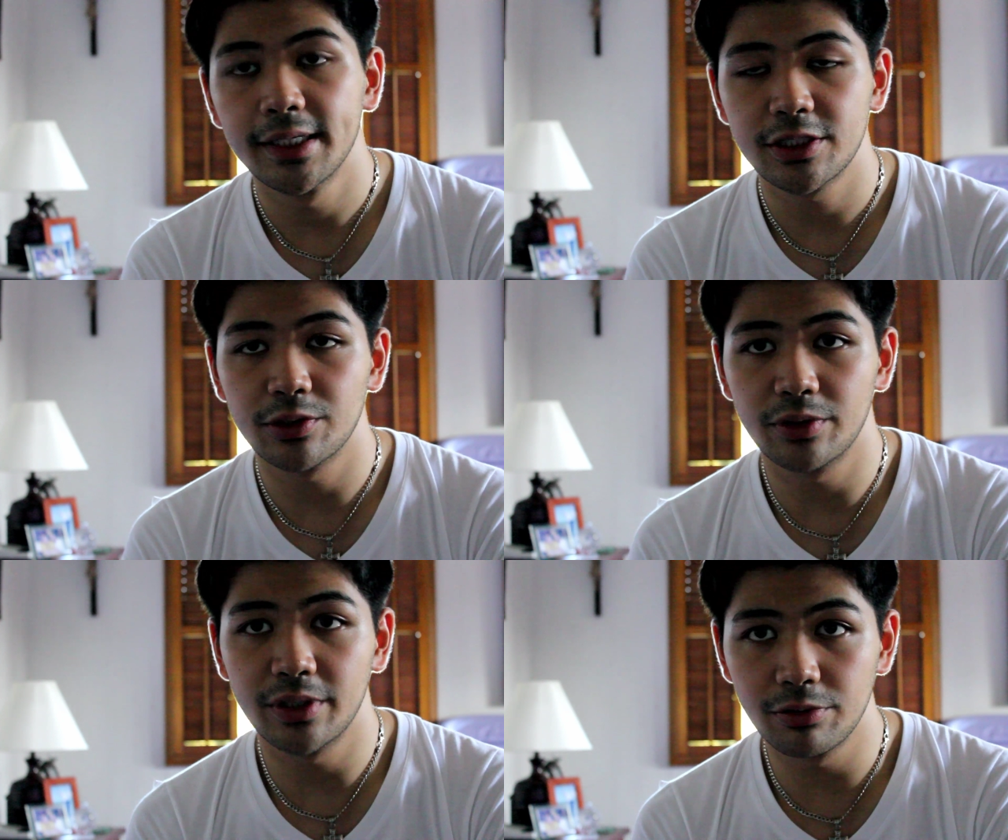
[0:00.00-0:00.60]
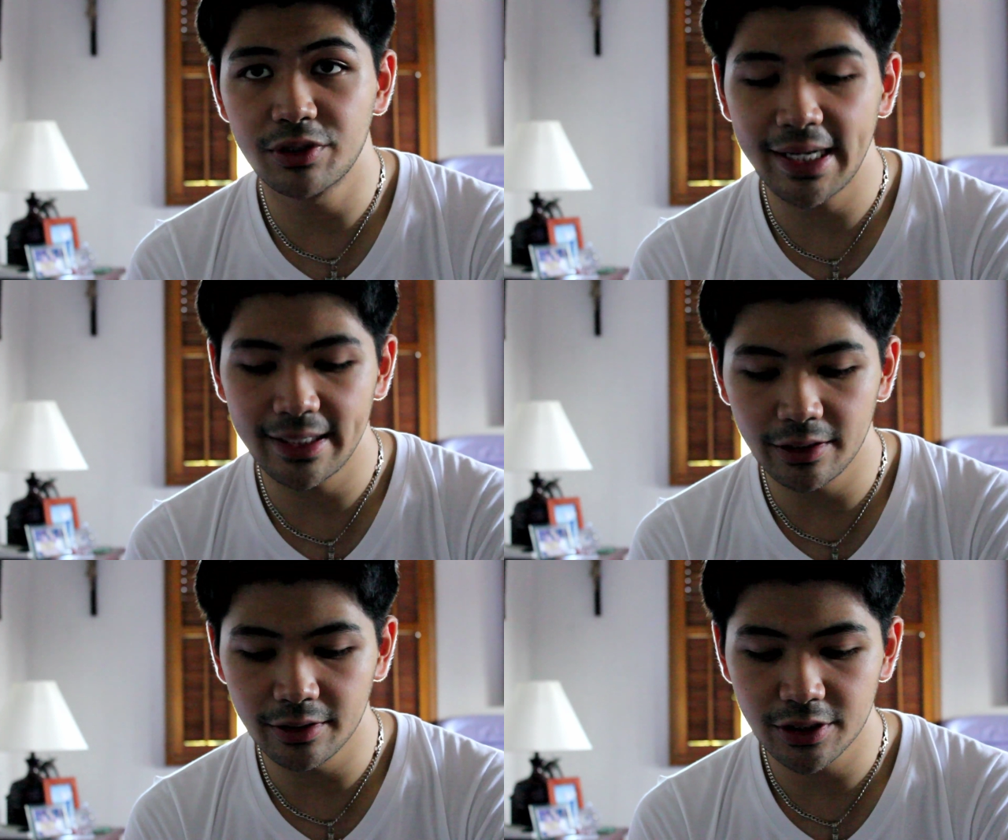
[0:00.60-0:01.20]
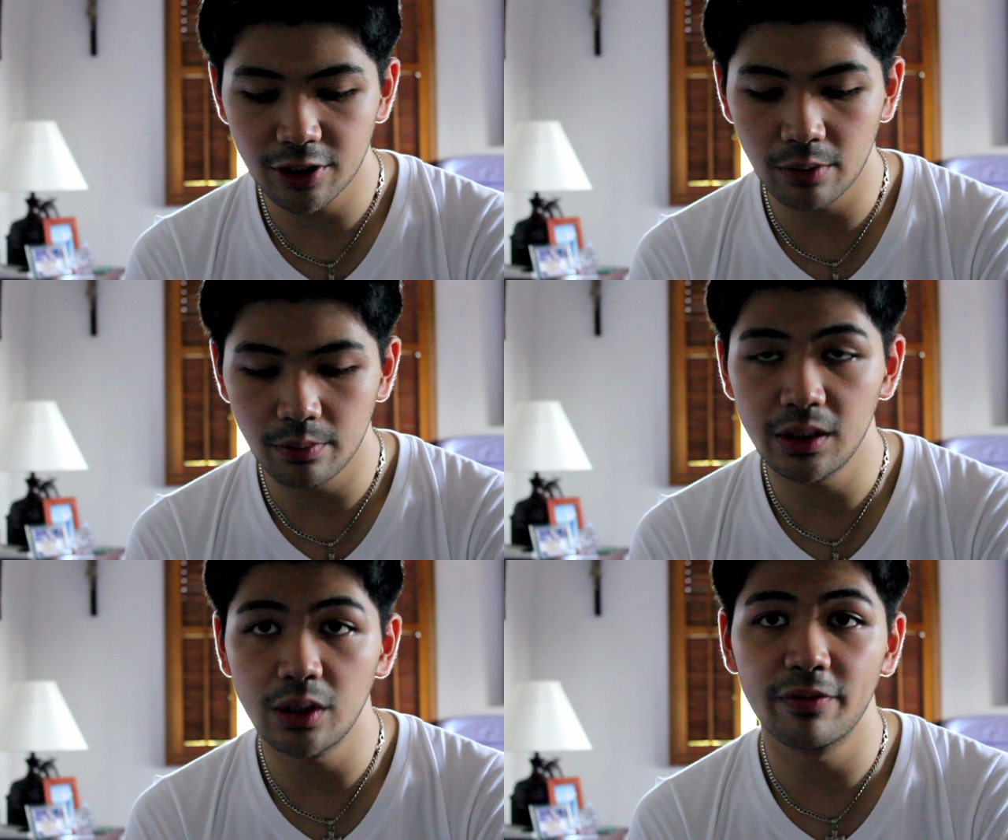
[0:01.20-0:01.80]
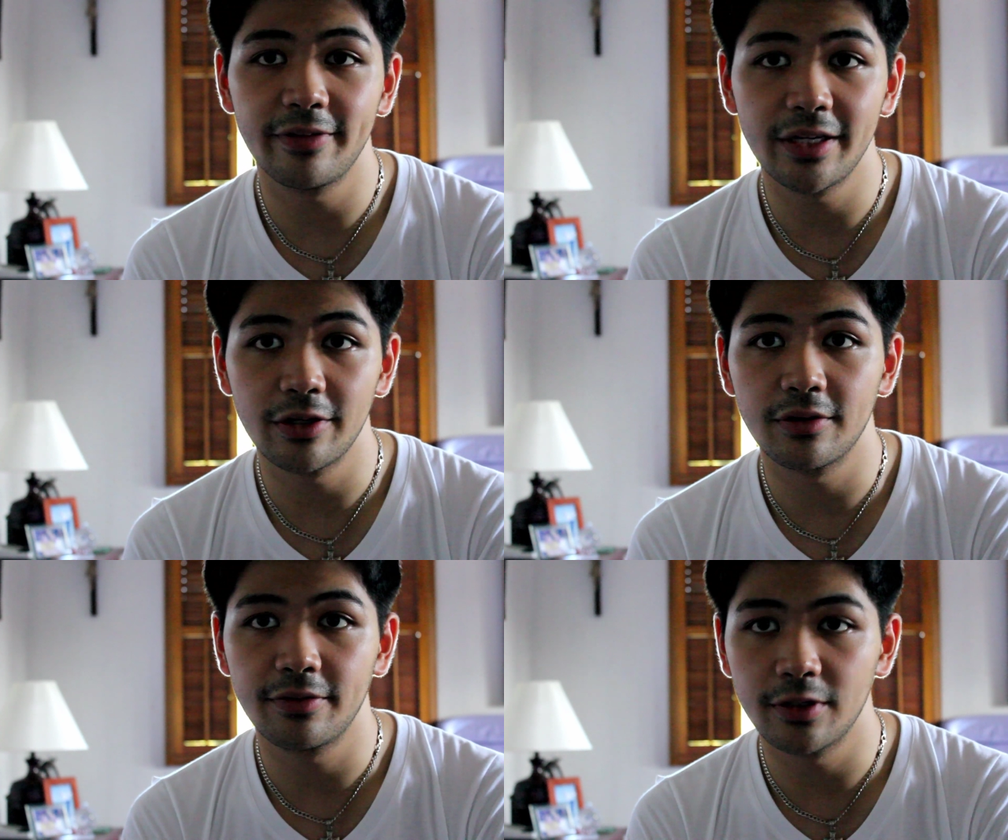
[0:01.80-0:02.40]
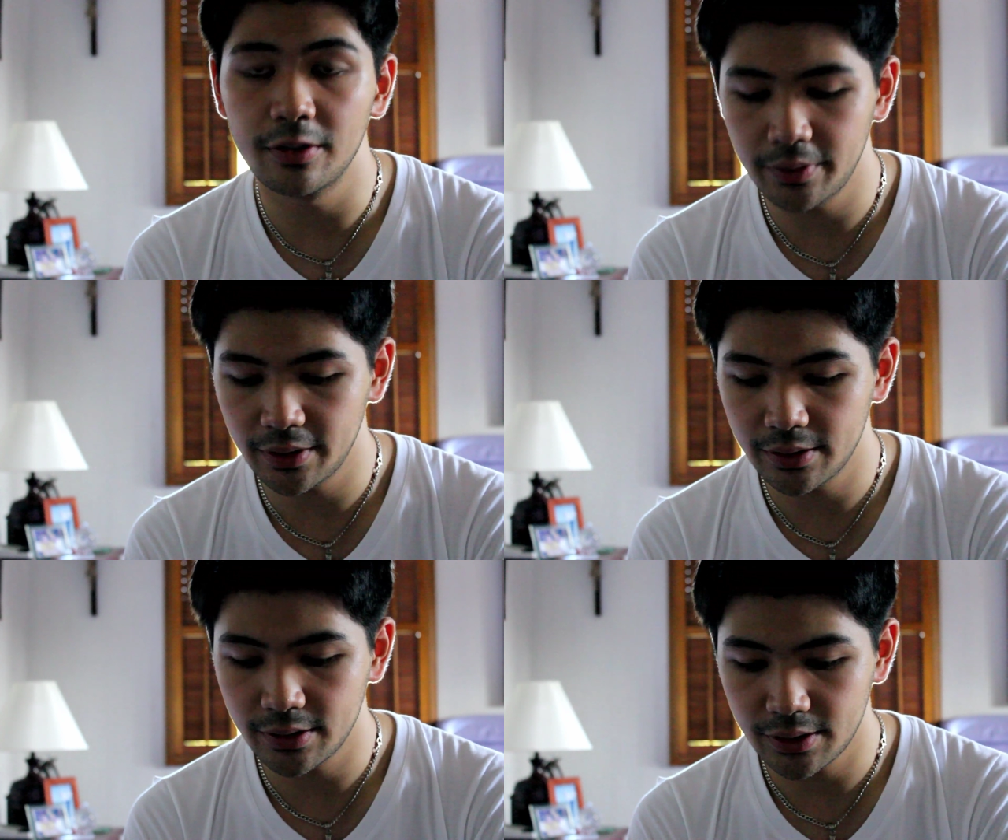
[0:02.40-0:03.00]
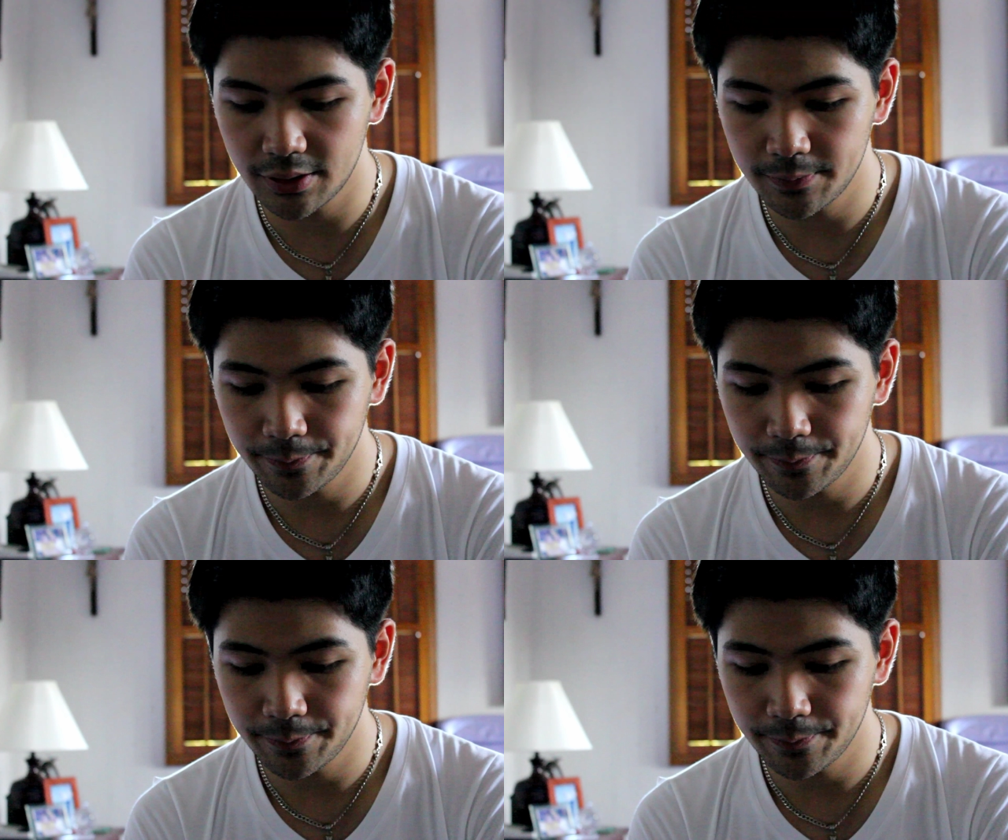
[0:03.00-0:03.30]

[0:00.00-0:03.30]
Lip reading: so they use handguns commonly over here in the Philippines.